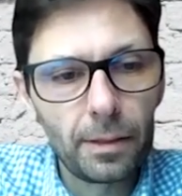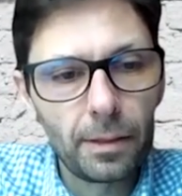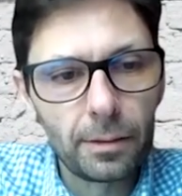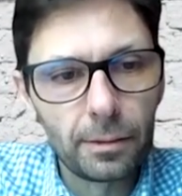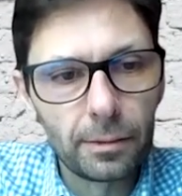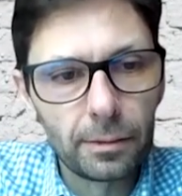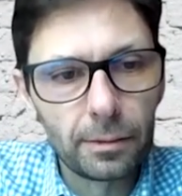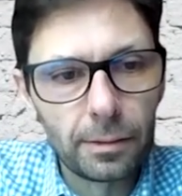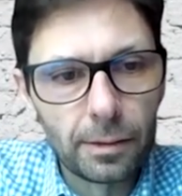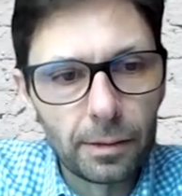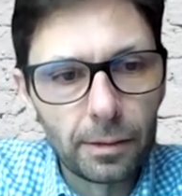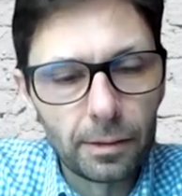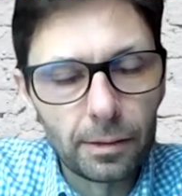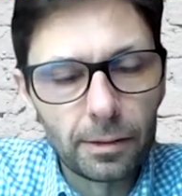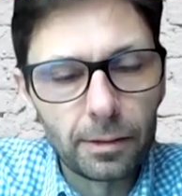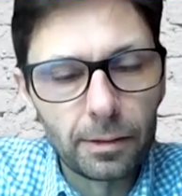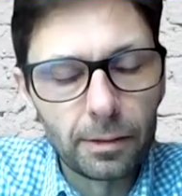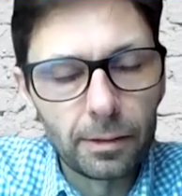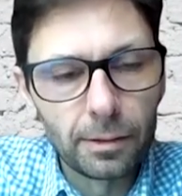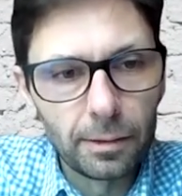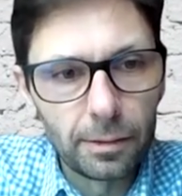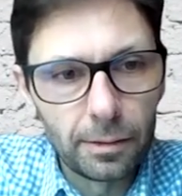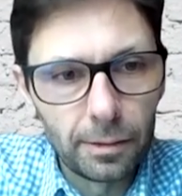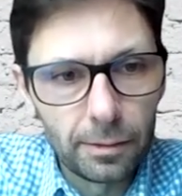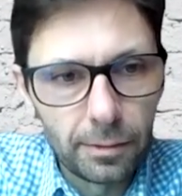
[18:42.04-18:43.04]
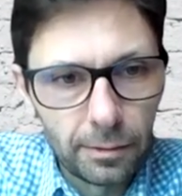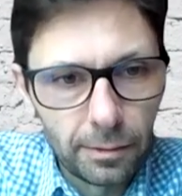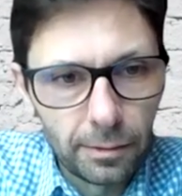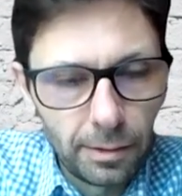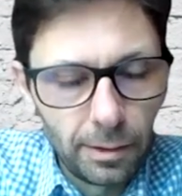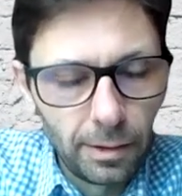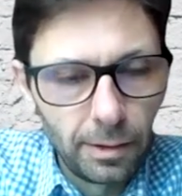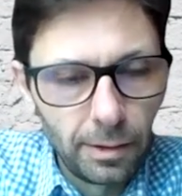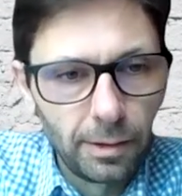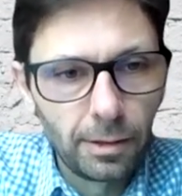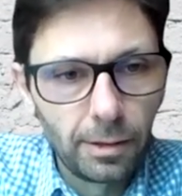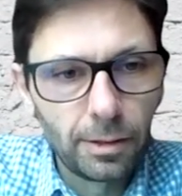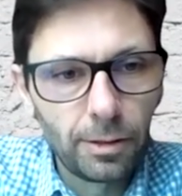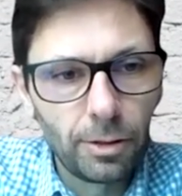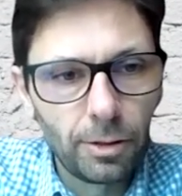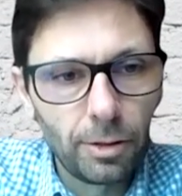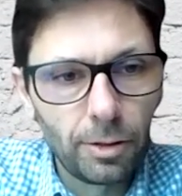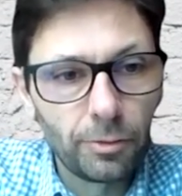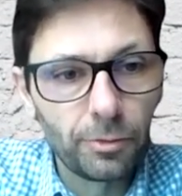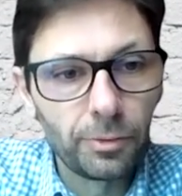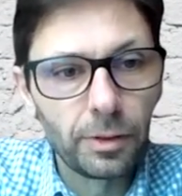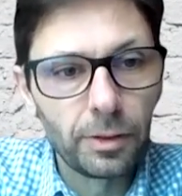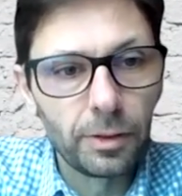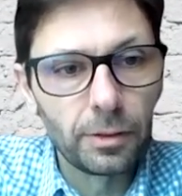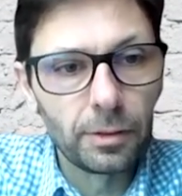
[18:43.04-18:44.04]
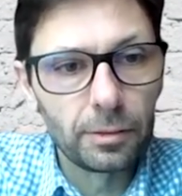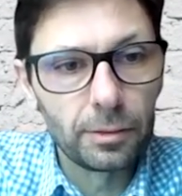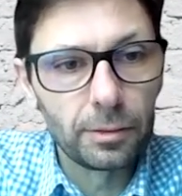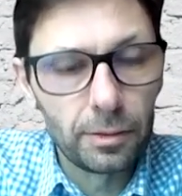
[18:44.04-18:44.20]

the thing of the